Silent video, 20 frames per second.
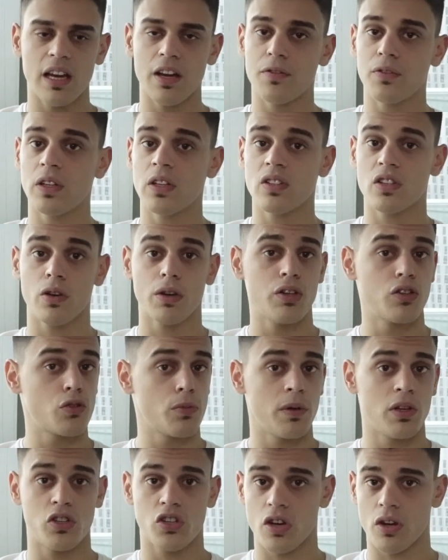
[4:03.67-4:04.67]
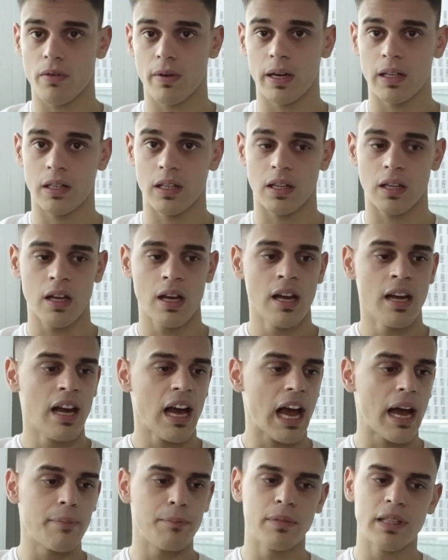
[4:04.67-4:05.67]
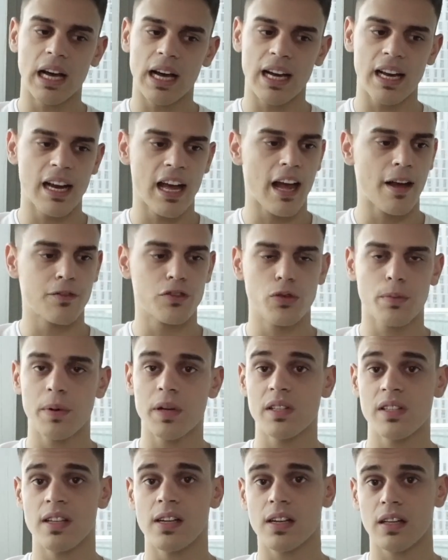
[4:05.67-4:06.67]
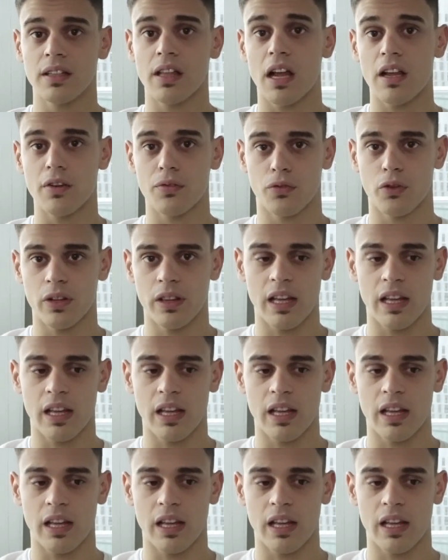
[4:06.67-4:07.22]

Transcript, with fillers: N F T is going to be generated. I'm not gonna have to pay a single dollar for